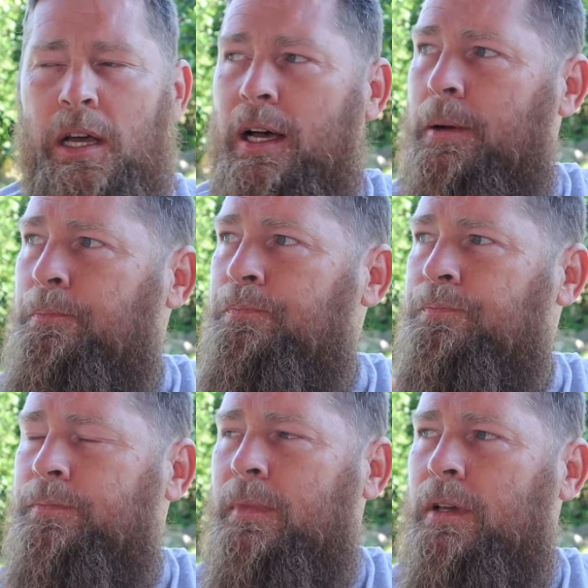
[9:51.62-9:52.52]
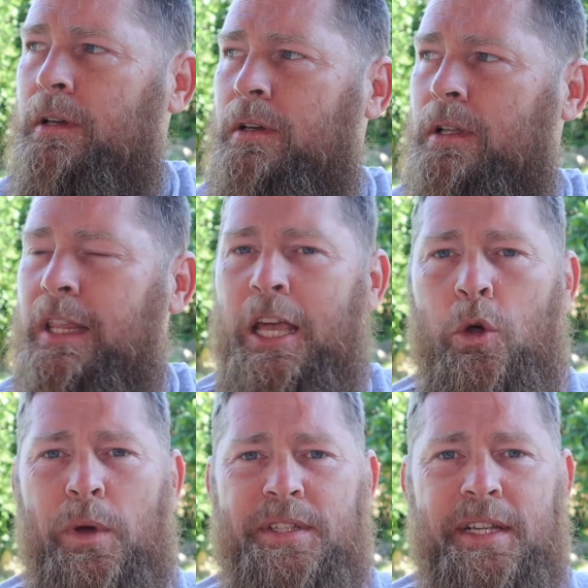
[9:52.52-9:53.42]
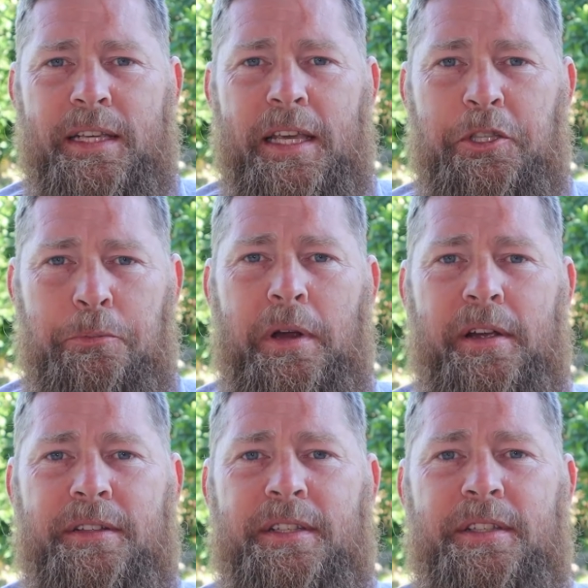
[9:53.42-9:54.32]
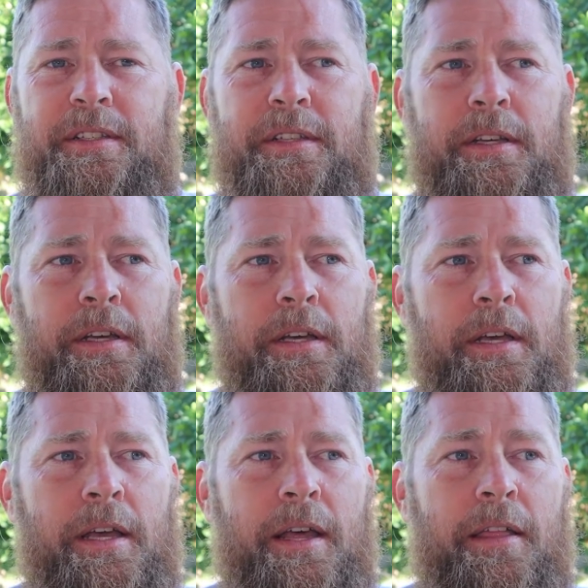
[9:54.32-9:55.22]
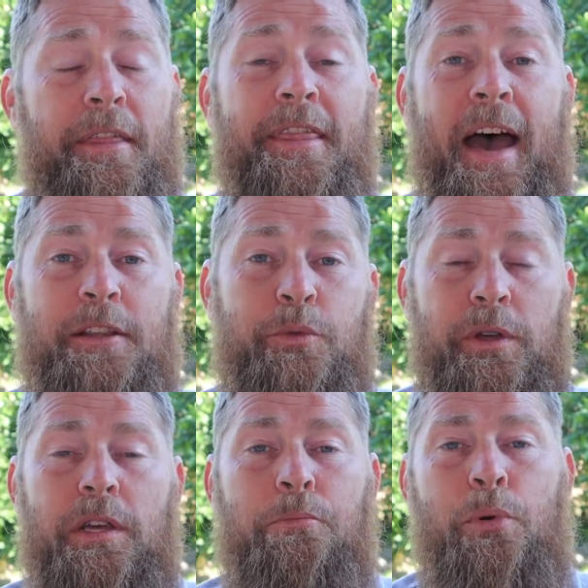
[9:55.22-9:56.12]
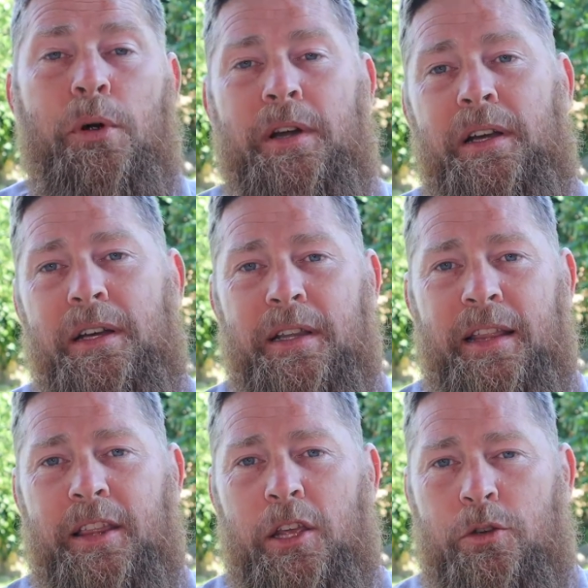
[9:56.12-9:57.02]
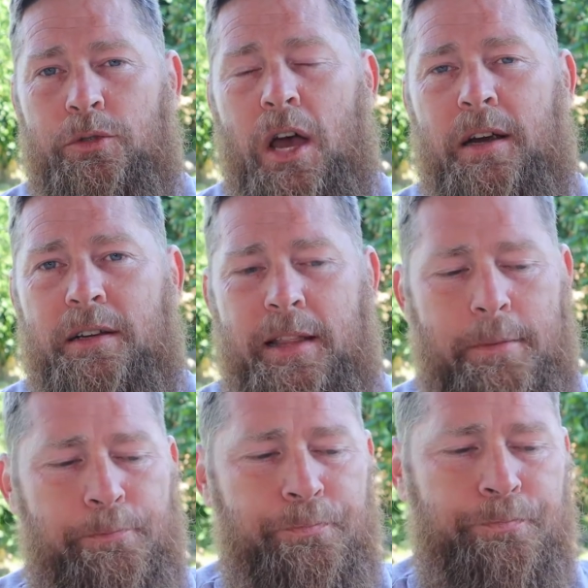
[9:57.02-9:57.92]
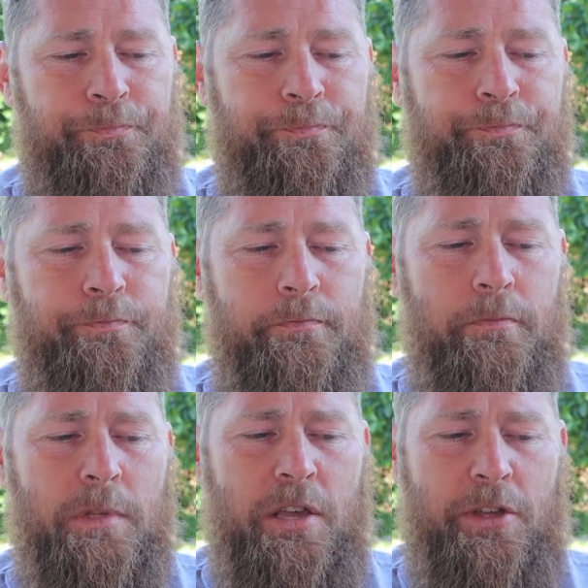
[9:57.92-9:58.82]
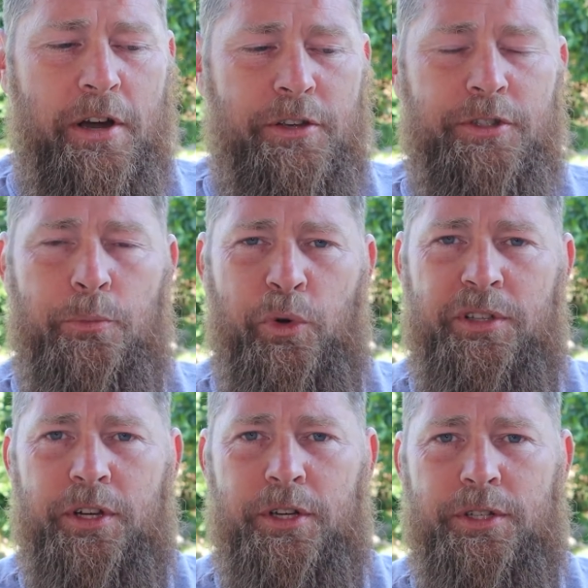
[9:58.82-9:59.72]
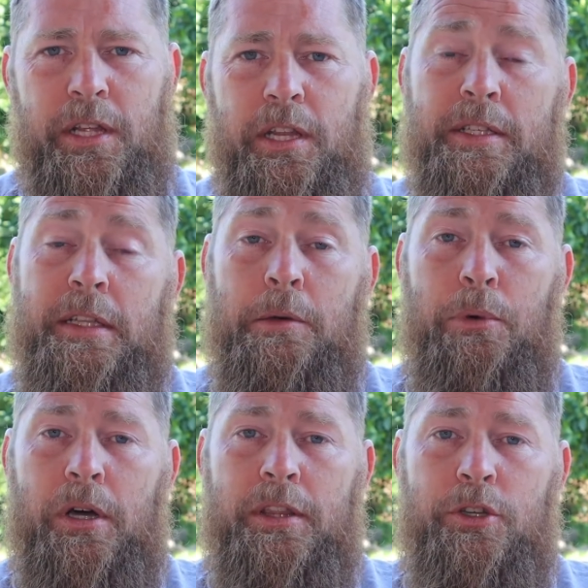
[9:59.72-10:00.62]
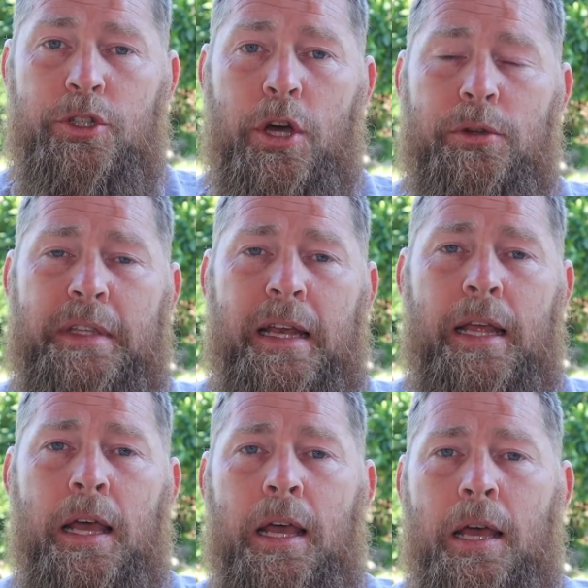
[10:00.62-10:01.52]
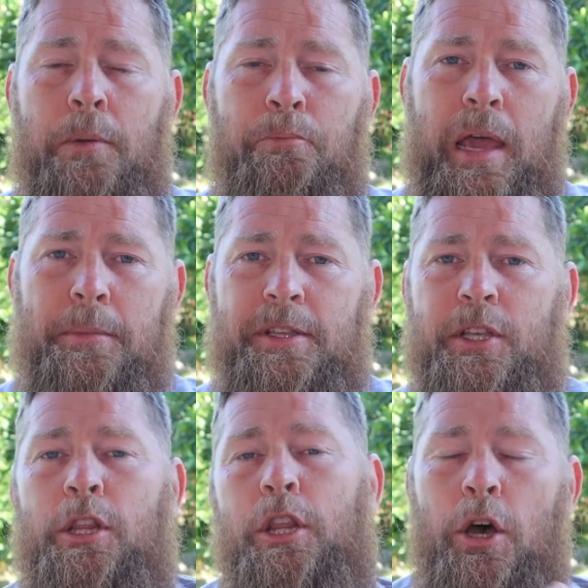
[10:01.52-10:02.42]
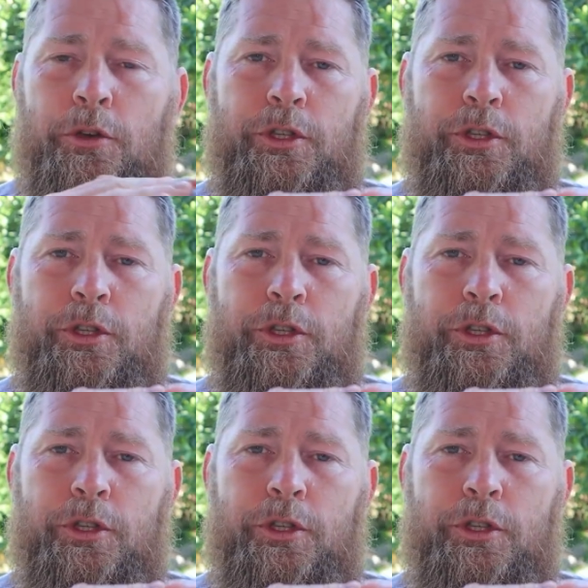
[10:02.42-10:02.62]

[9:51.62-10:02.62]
um, linguistic experiences, that's really important that, that you talk to them. There is some research, and it's in the book, that shows that babies in low